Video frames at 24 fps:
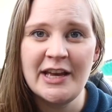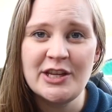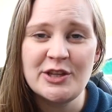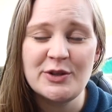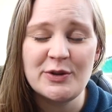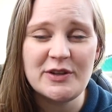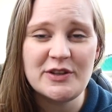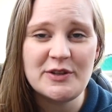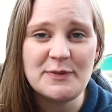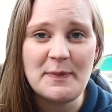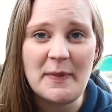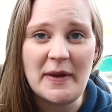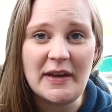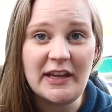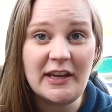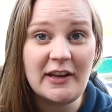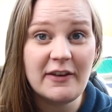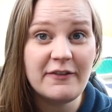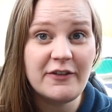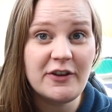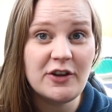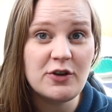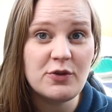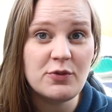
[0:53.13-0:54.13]
So as many
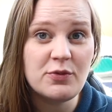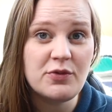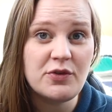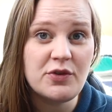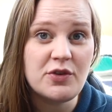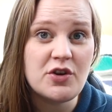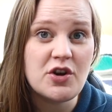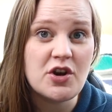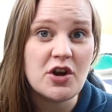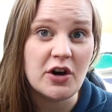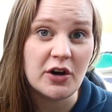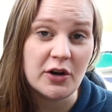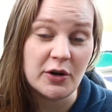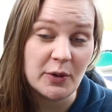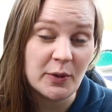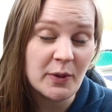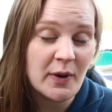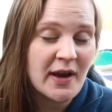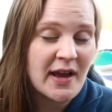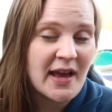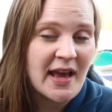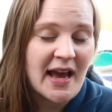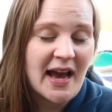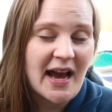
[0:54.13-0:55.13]
of you
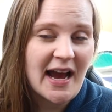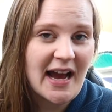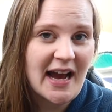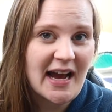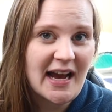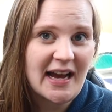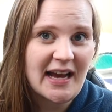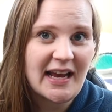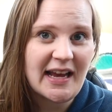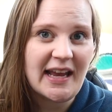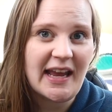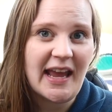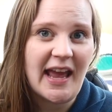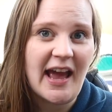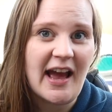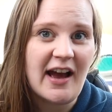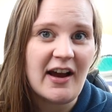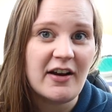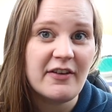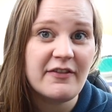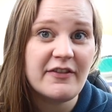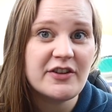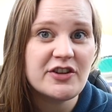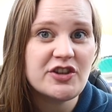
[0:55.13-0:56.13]
know, I
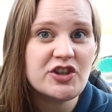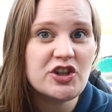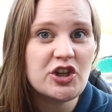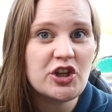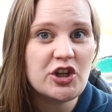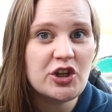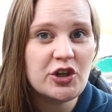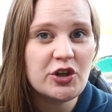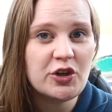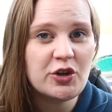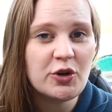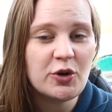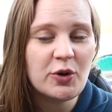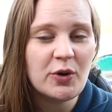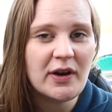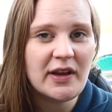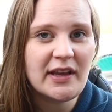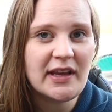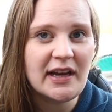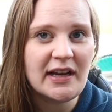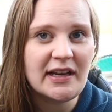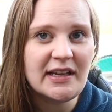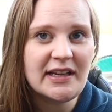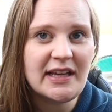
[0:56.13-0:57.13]
have two
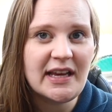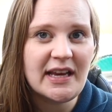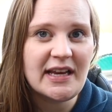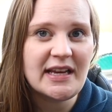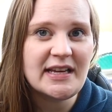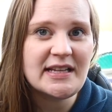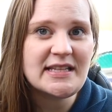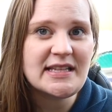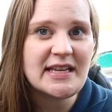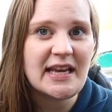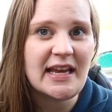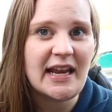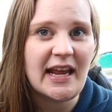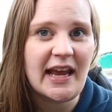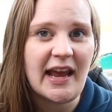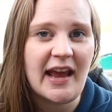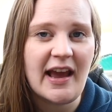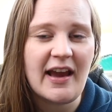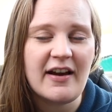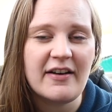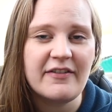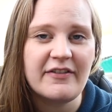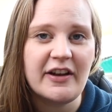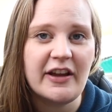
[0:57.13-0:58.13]
young kids and I
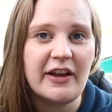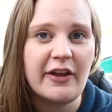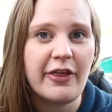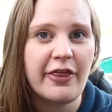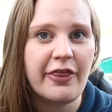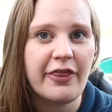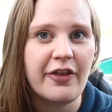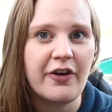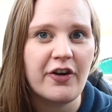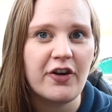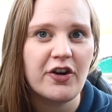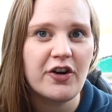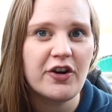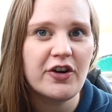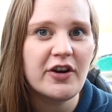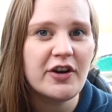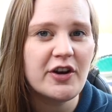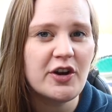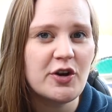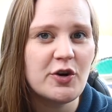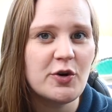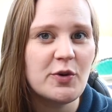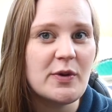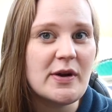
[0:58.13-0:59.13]
have a third
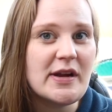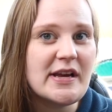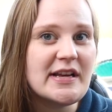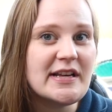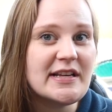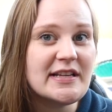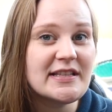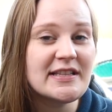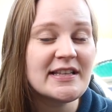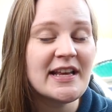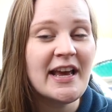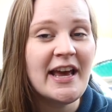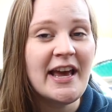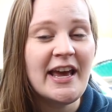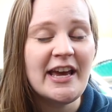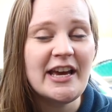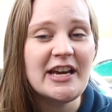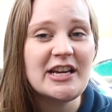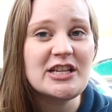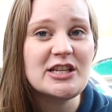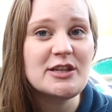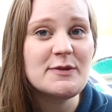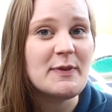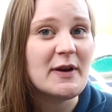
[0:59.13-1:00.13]
who is
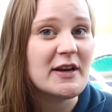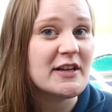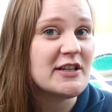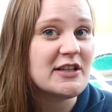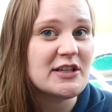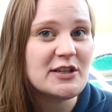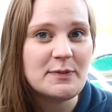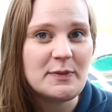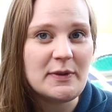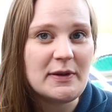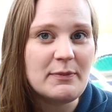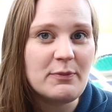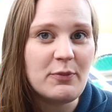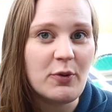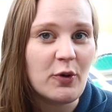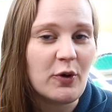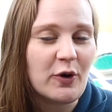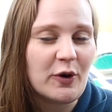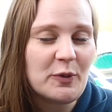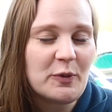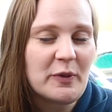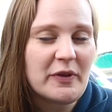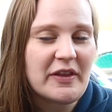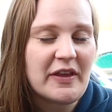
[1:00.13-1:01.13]
expected to be born
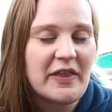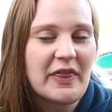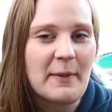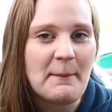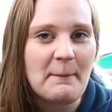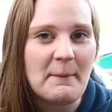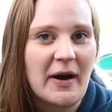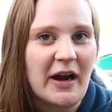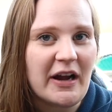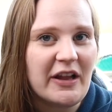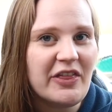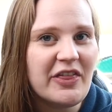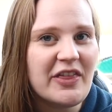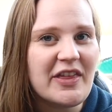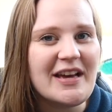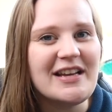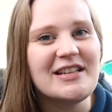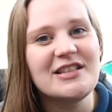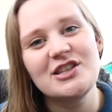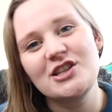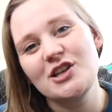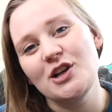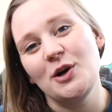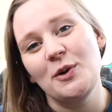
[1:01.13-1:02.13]
within the month,
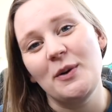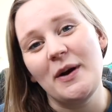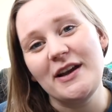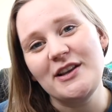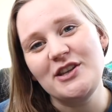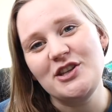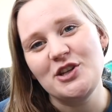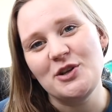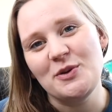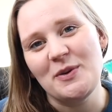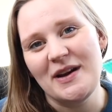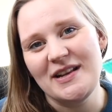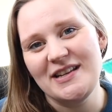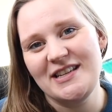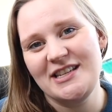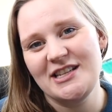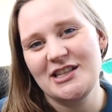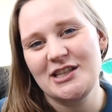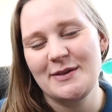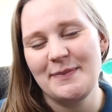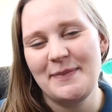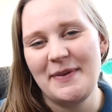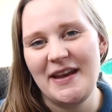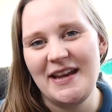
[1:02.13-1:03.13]
and so I do
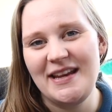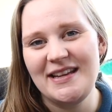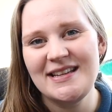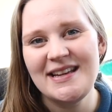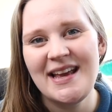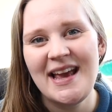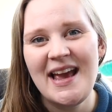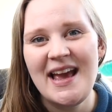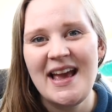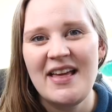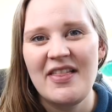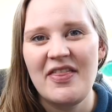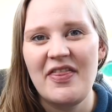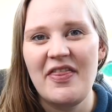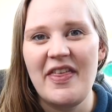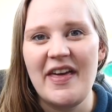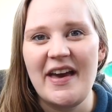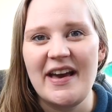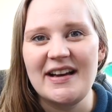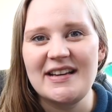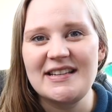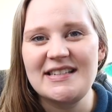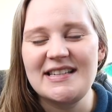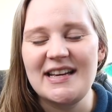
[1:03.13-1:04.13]
anticipate
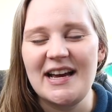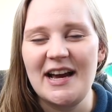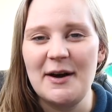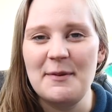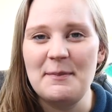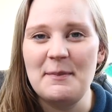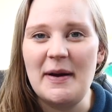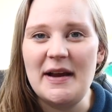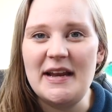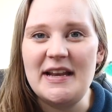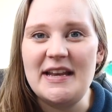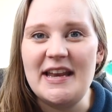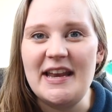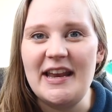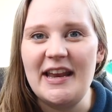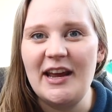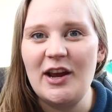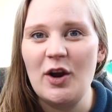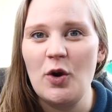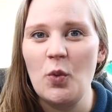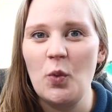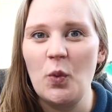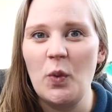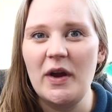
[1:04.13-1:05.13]
that my
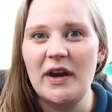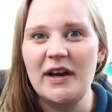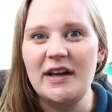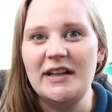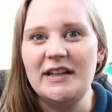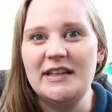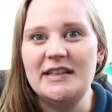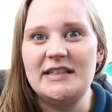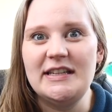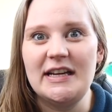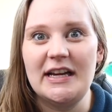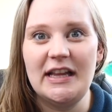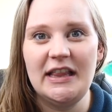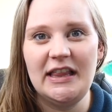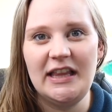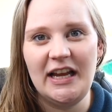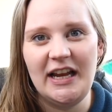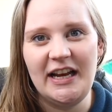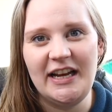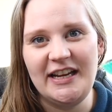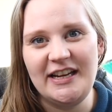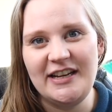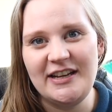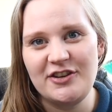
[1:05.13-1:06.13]
knitting will
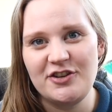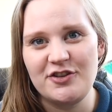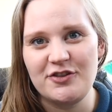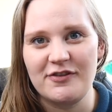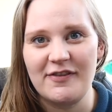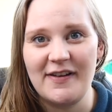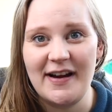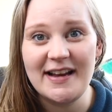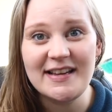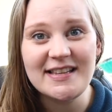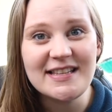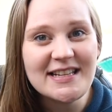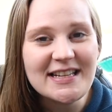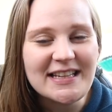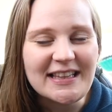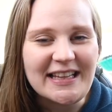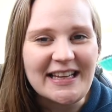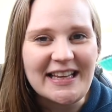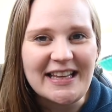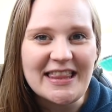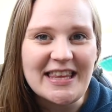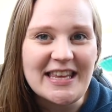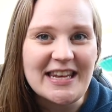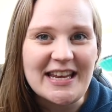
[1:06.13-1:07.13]
decline
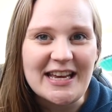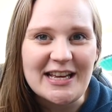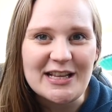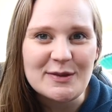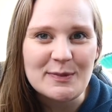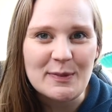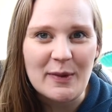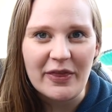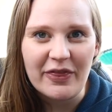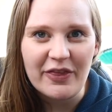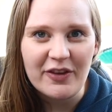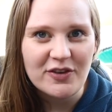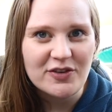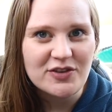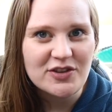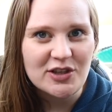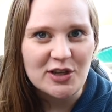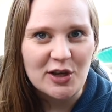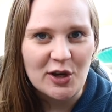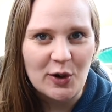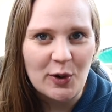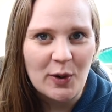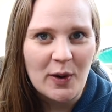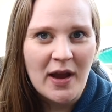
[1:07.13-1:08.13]
drastically in the next month or
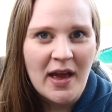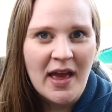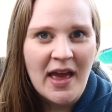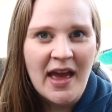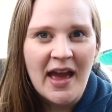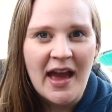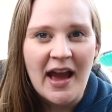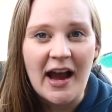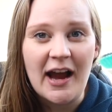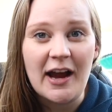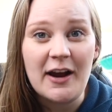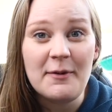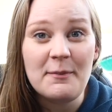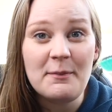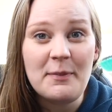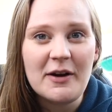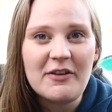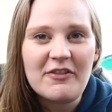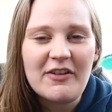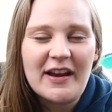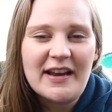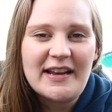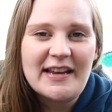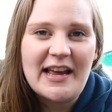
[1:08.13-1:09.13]
so,
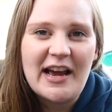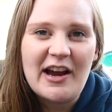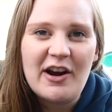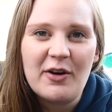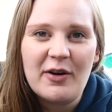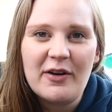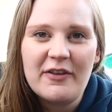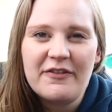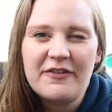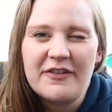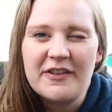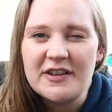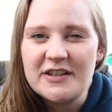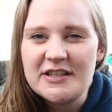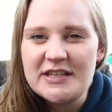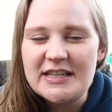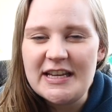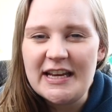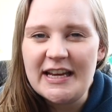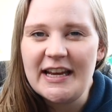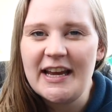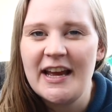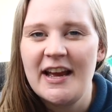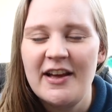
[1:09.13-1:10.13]
but right now it feels
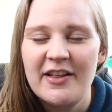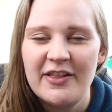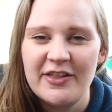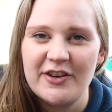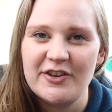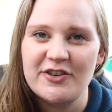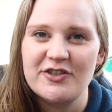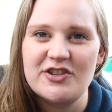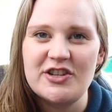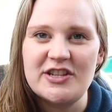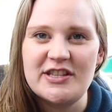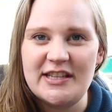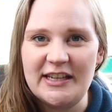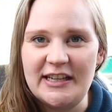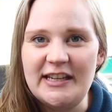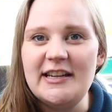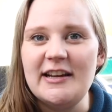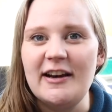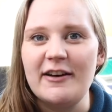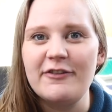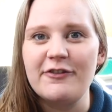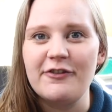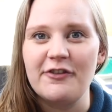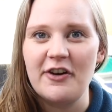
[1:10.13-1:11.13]
like there's just
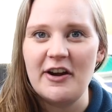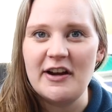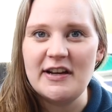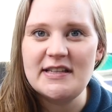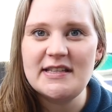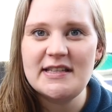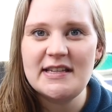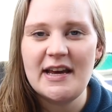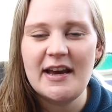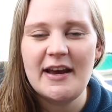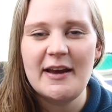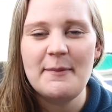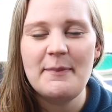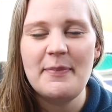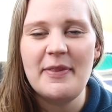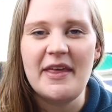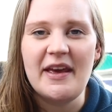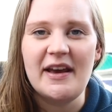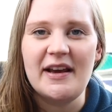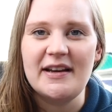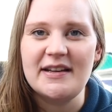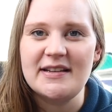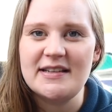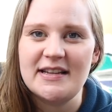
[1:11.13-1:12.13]
enough rest time
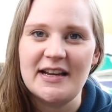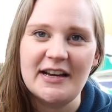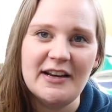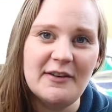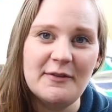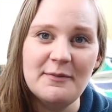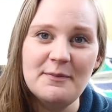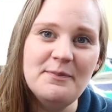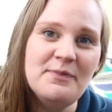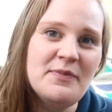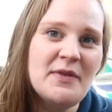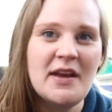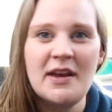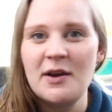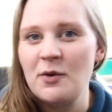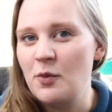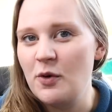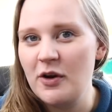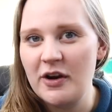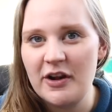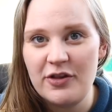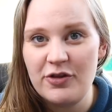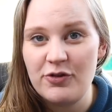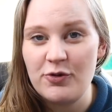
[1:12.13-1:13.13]
that I'm
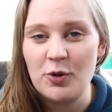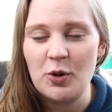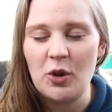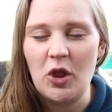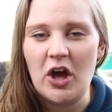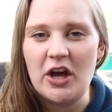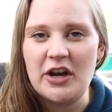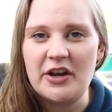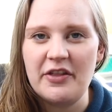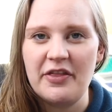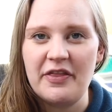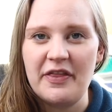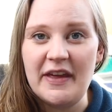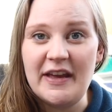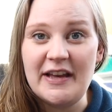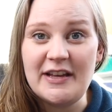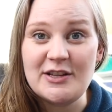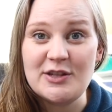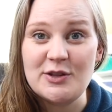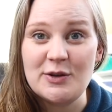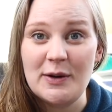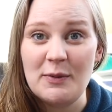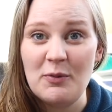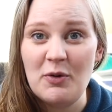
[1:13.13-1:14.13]
working through a lot of
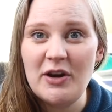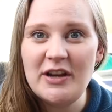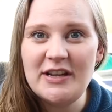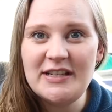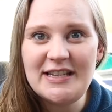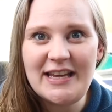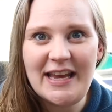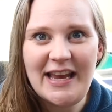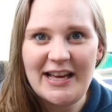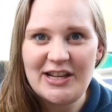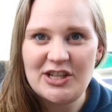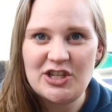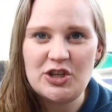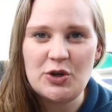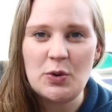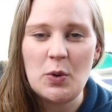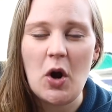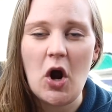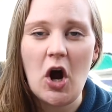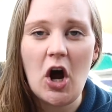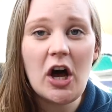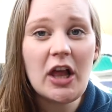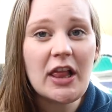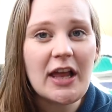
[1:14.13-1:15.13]
things, so I'm wanting to catch
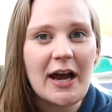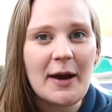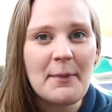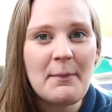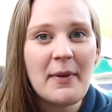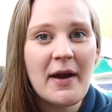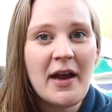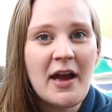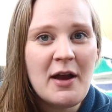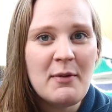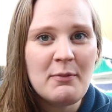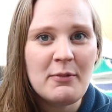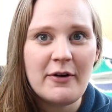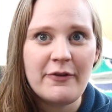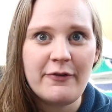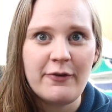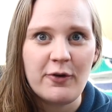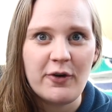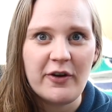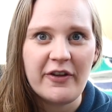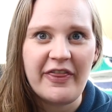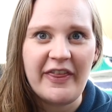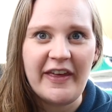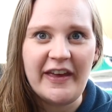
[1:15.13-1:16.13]
you all up
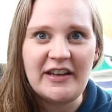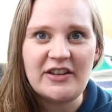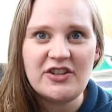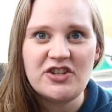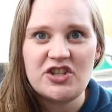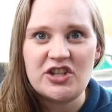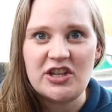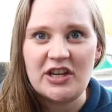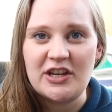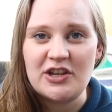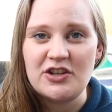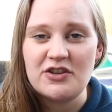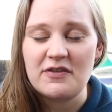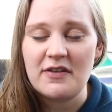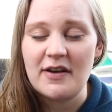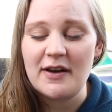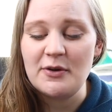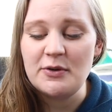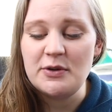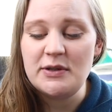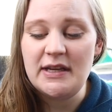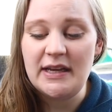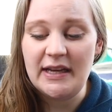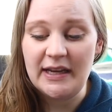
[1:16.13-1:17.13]
before things change
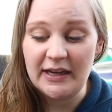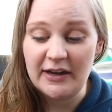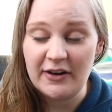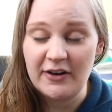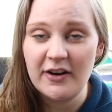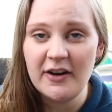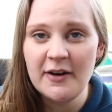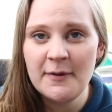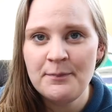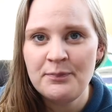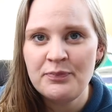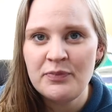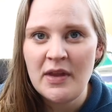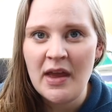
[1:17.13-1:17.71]
around here.